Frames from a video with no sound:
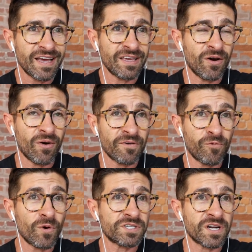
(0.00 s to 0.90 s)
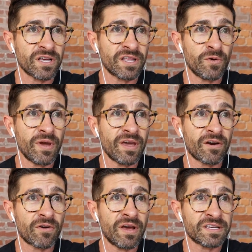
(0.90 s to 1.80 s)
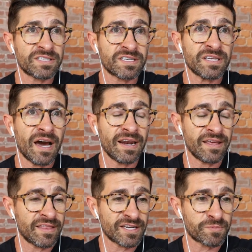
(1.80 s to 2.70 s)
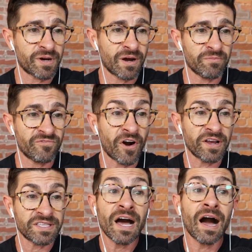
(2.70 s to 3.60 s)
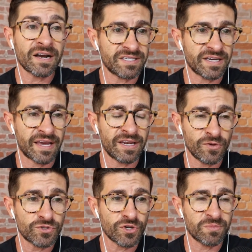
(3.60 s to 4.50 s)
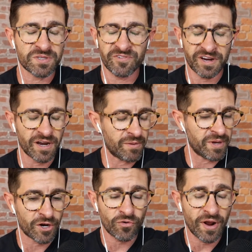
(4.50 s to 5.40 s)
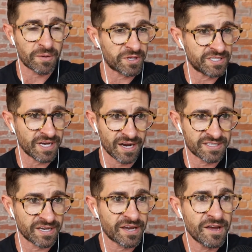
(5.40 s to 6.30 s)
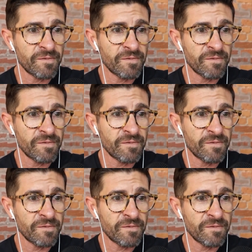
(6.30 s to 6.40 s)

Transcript: unfortunately, we are in a society that has become very toxic, and YouTube has become incredibly toxic.